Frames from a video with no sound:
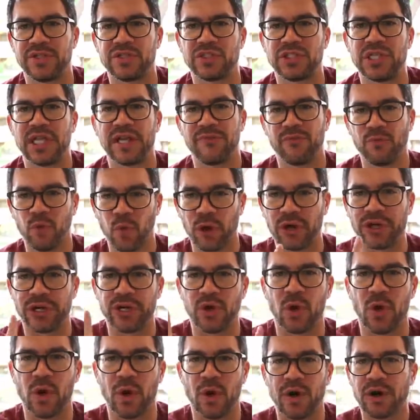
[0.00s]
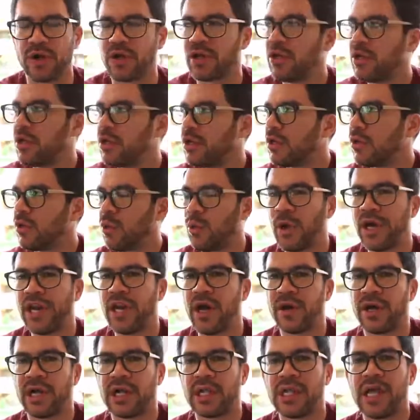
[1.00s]
Instead of working hard,
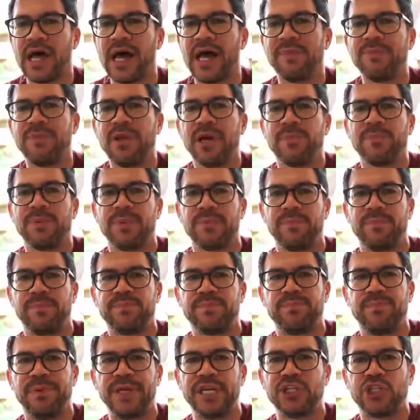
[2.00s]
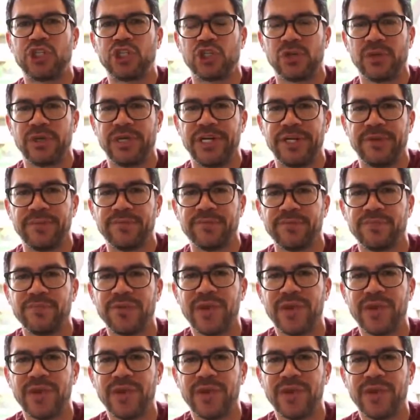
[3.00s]
went on, climbed up a big tree